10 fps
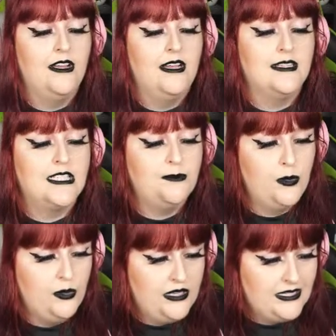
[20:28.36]

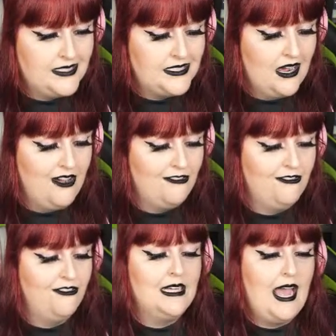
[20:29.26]
Spooky
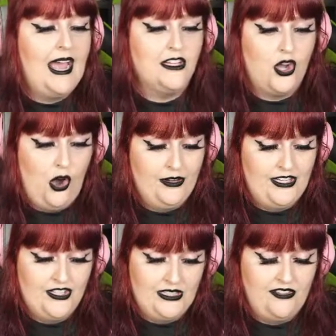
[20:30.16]
Stuff, and
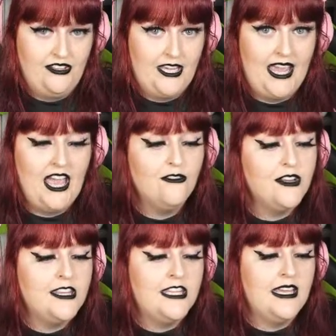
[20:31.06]
Cottage Living.
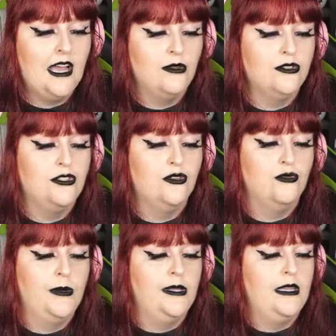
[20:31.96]
Everything else you
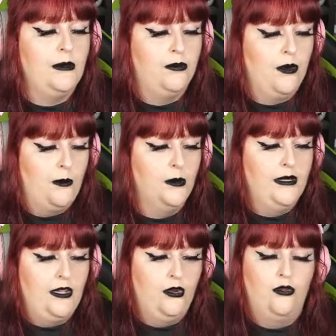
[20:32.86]
really probably
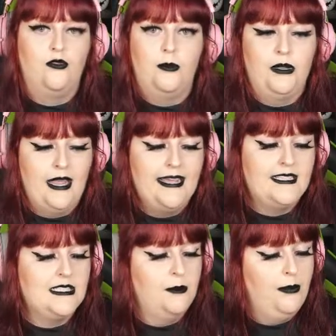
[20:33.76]
could
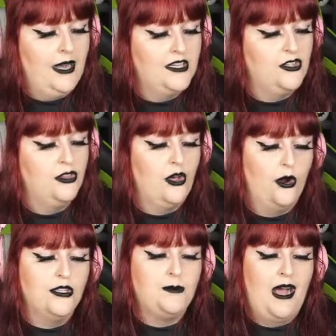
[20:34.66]
replace, but
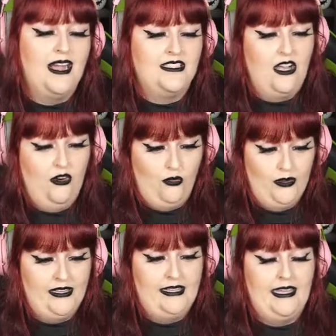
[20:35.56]
those packs are
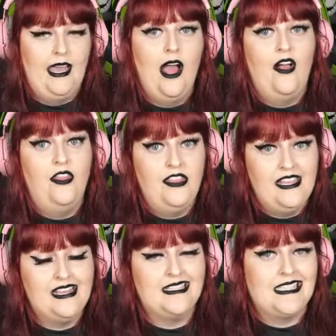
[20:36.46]
really
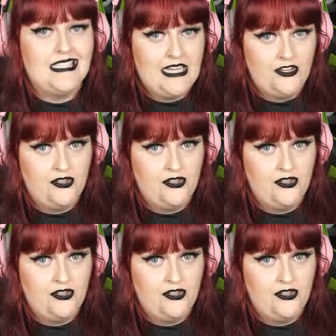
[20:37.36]
the essential